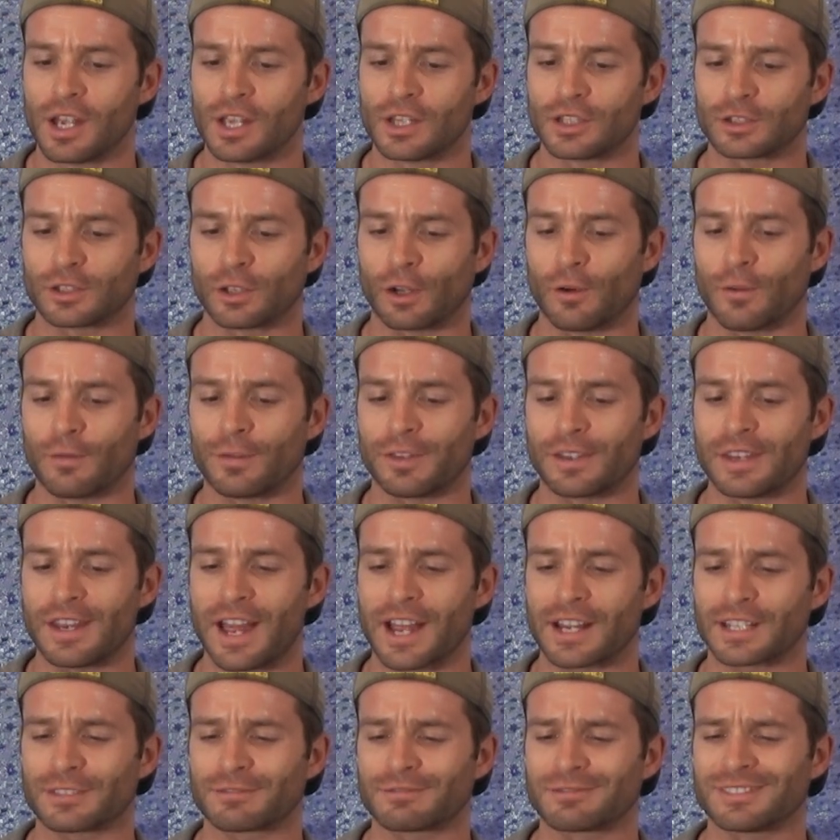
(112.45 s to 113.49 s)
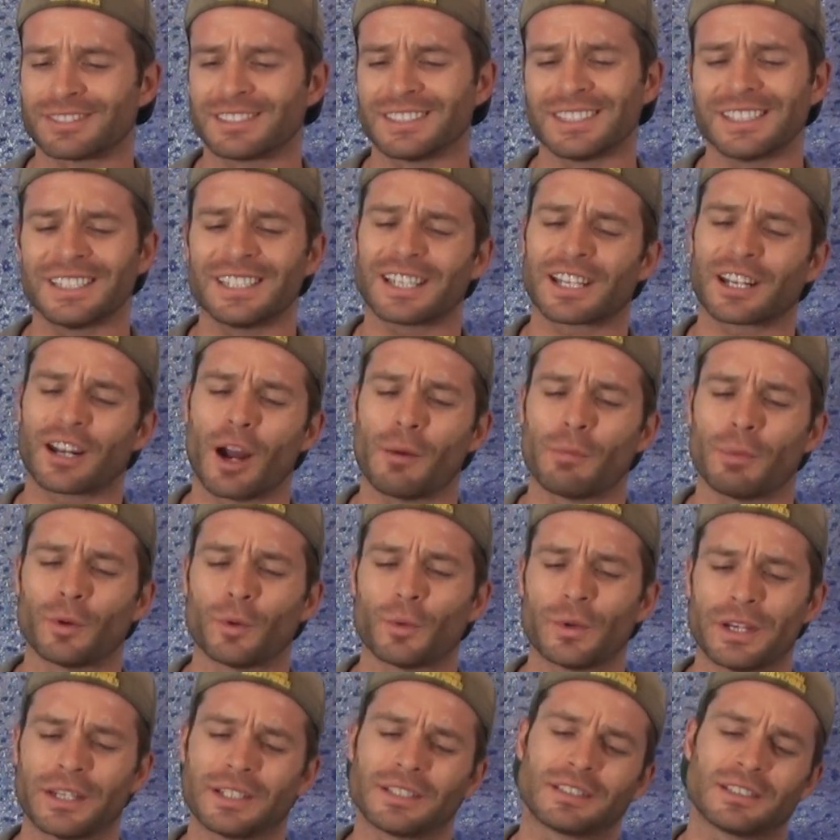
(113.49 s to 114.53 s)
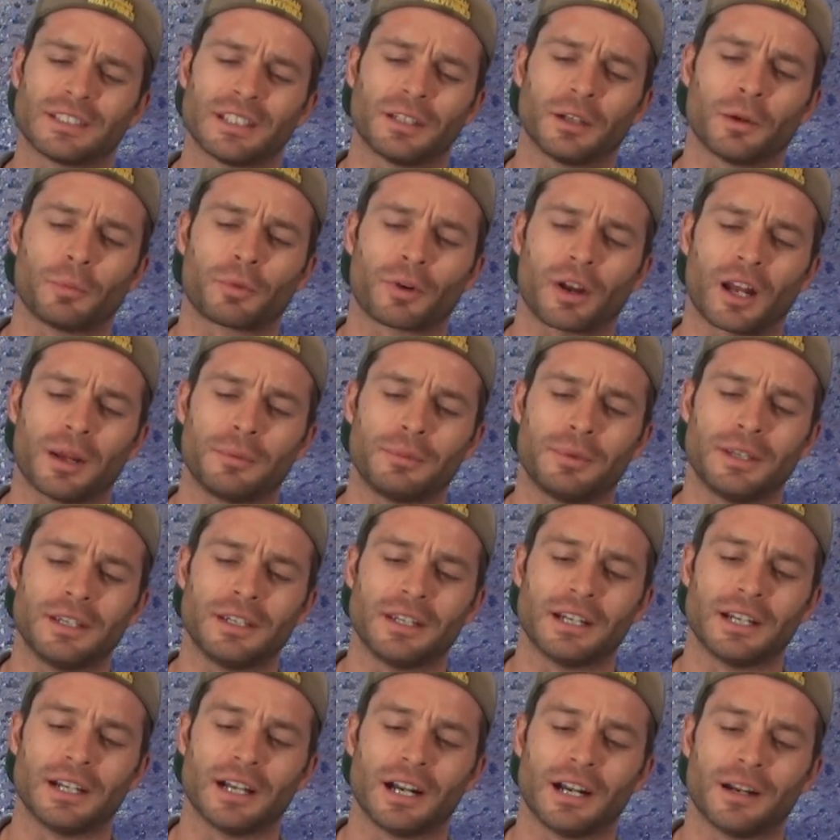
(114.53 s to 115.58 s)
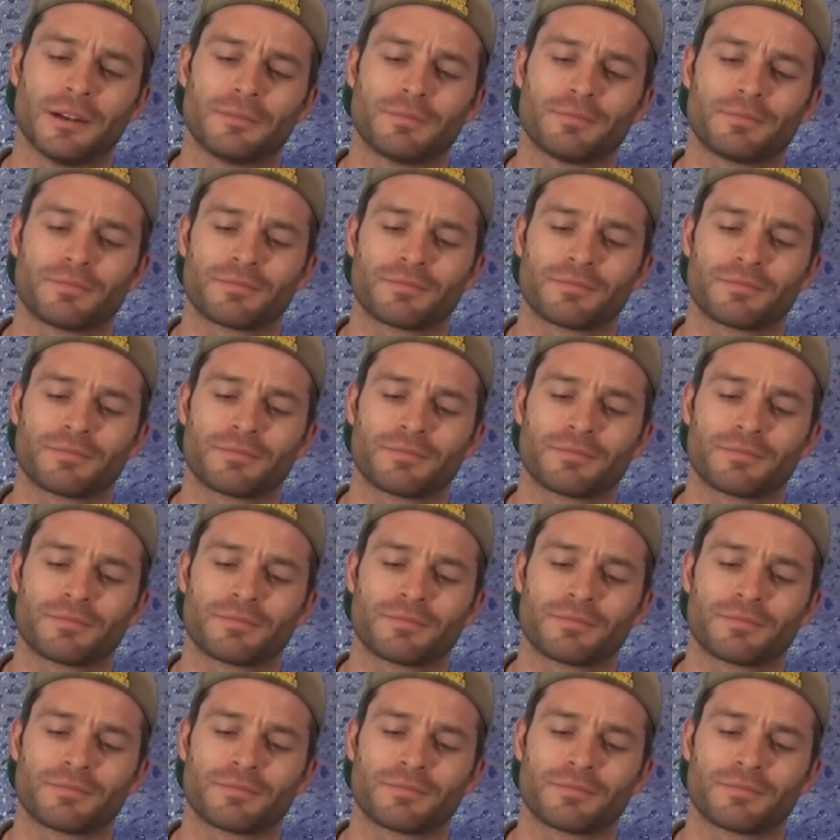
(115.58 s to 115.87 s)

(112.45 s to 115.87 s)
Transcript: So for the next couple weeks, it'll probably be